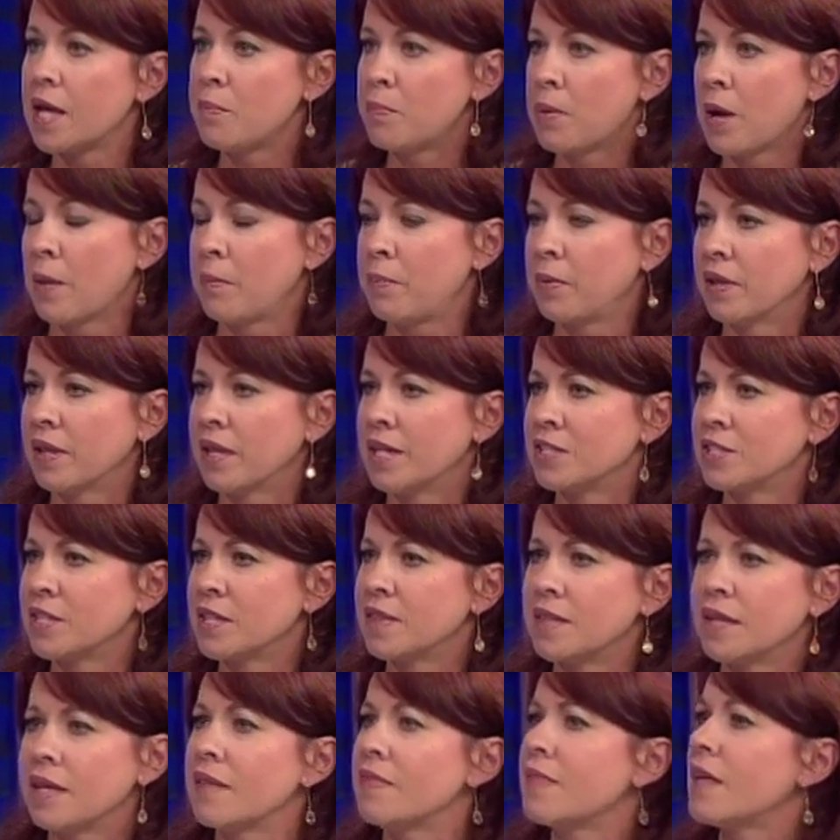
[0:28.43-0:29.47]
population
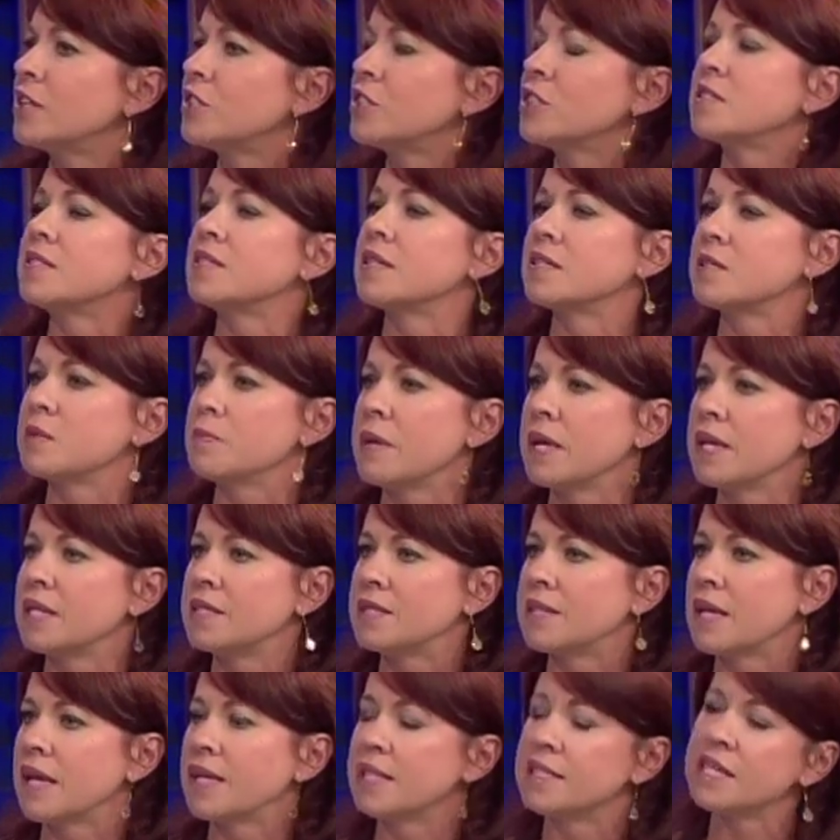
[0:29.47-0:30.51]
thing, and that just doesn't make
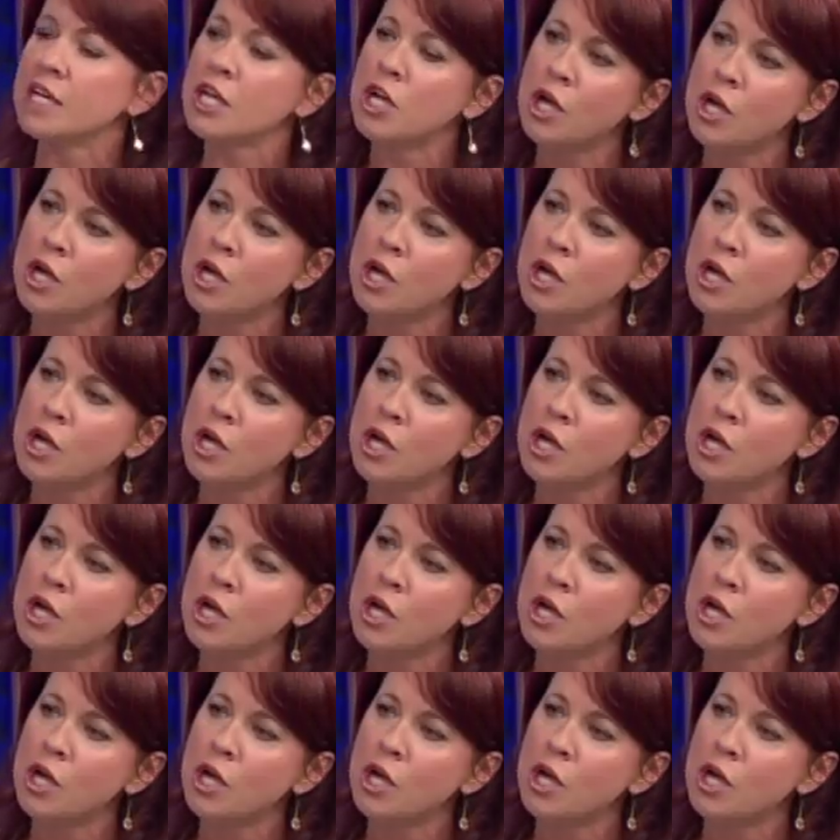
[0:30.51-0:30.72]
sense.